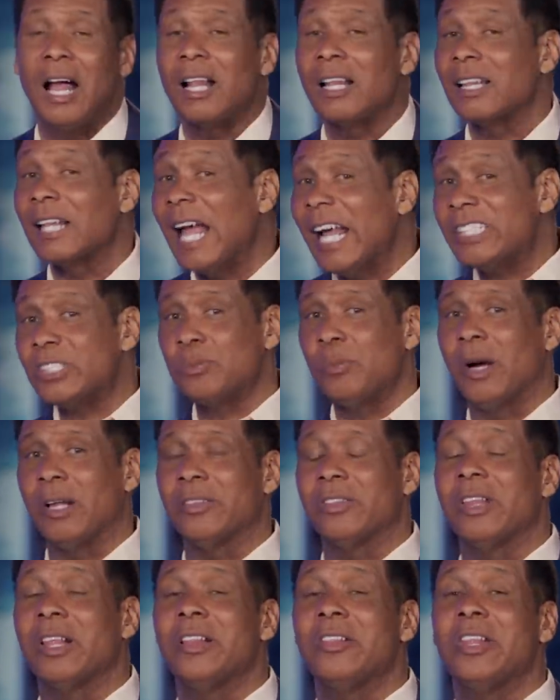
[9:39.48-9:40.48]
Last month,
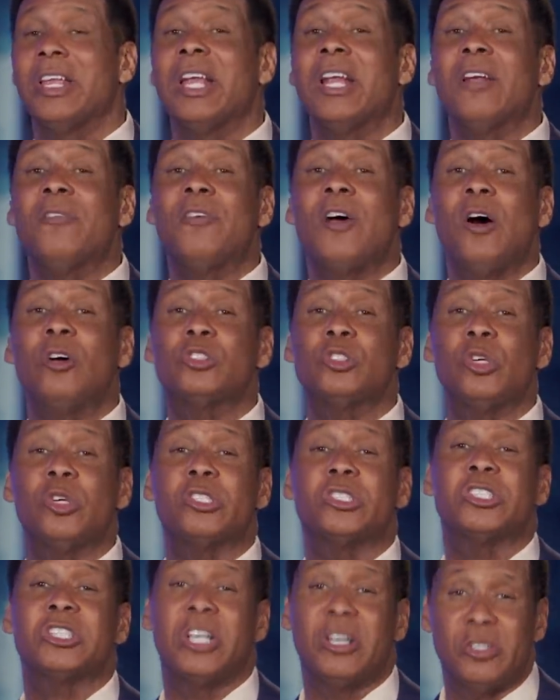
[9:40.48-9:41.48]
the NFL took
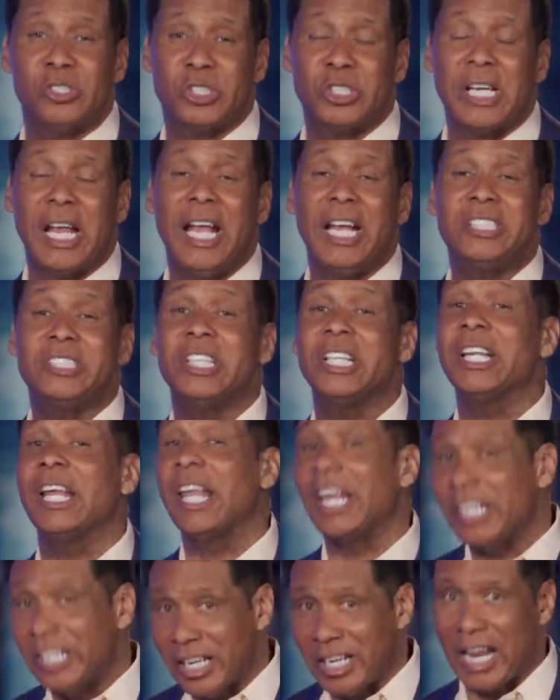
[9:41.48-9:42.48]
center stage in
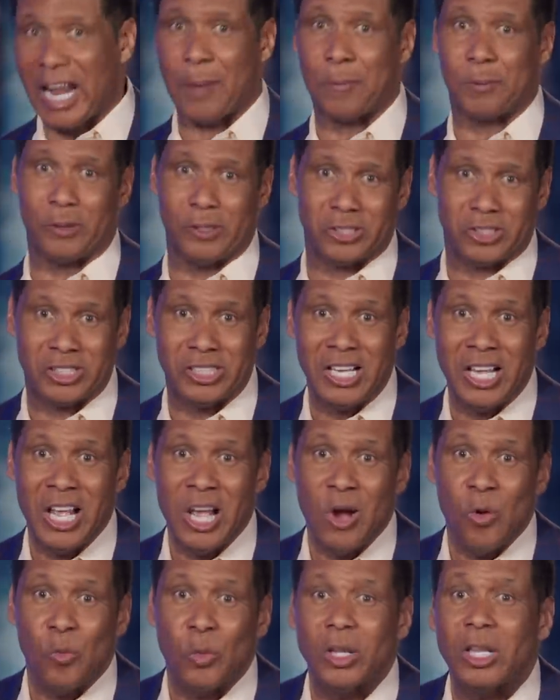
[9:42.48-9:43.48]
Indianapolis,
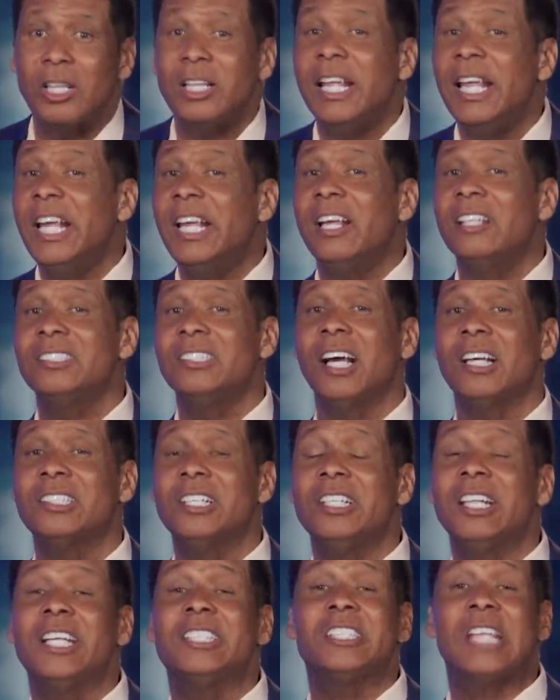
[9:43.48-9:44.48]
where the league
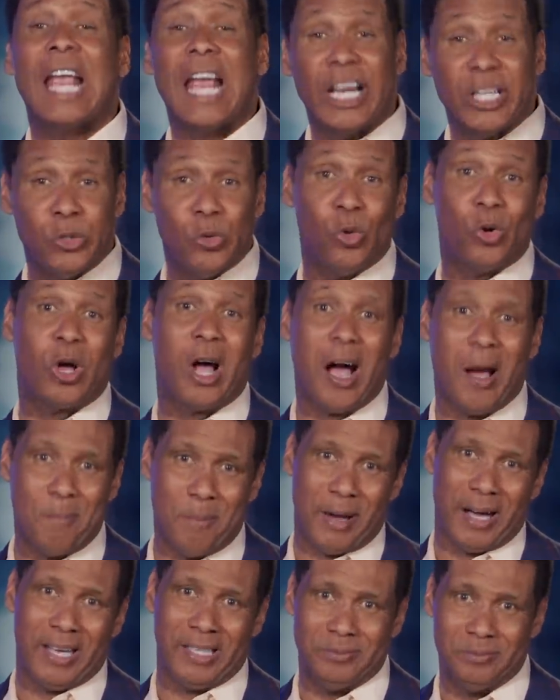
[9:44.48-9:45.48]
conducted its annual
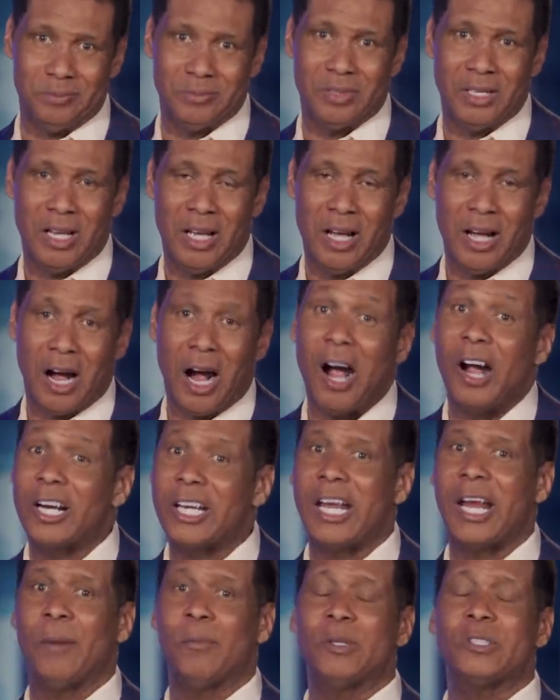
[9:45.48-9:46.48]
combine. Our
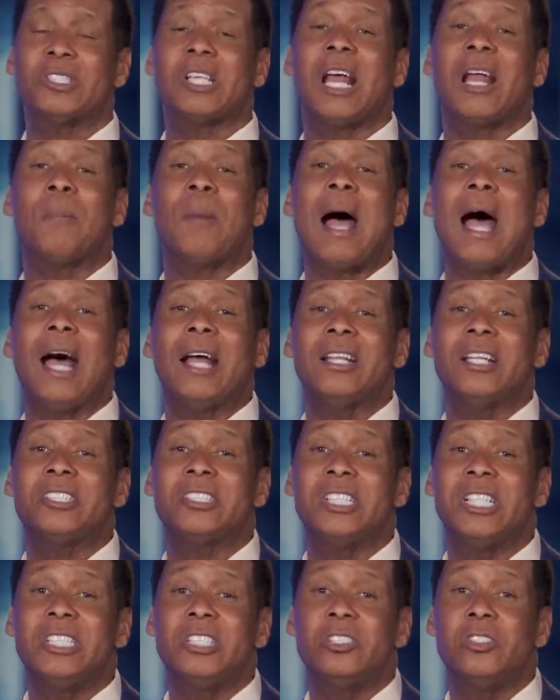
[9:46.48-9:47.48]
cameras got a
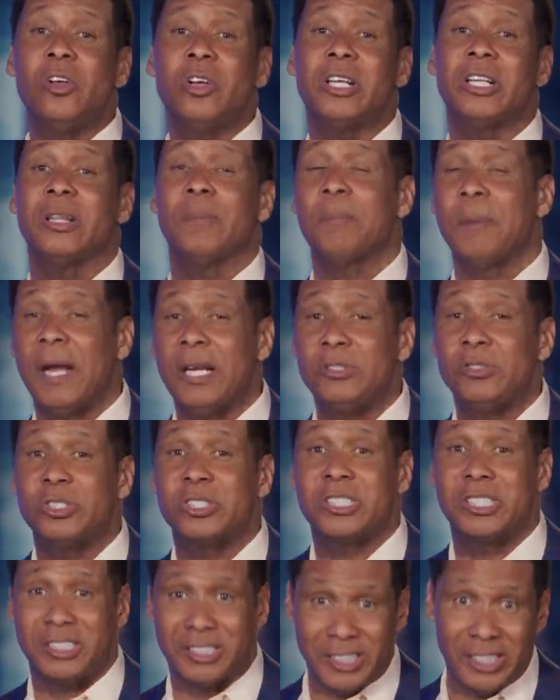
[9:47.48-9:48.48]
behind-the-scenes look at the Patriots
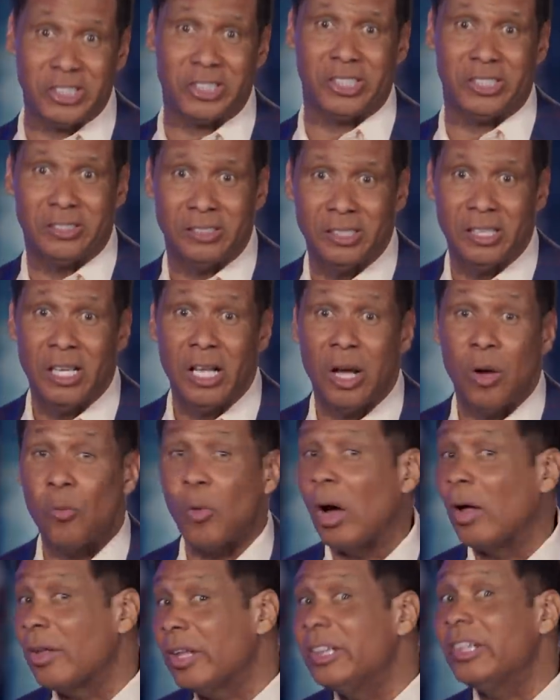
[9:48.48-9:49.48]
contingent
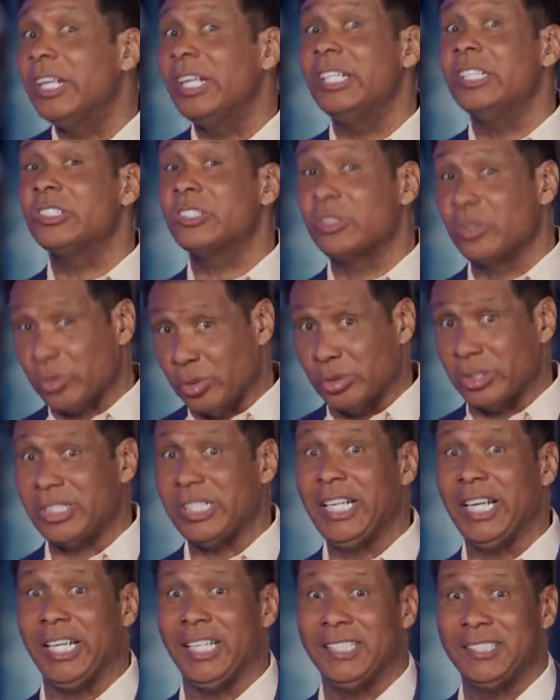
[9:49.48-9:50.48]
while in the Circle
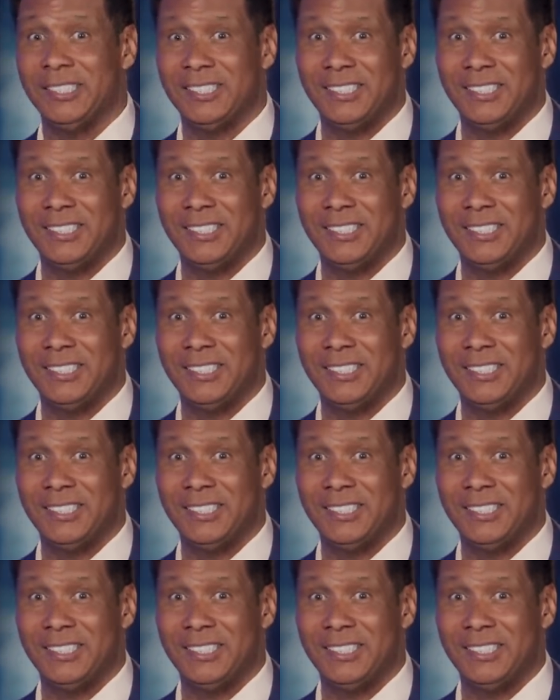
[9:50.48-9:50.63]
City.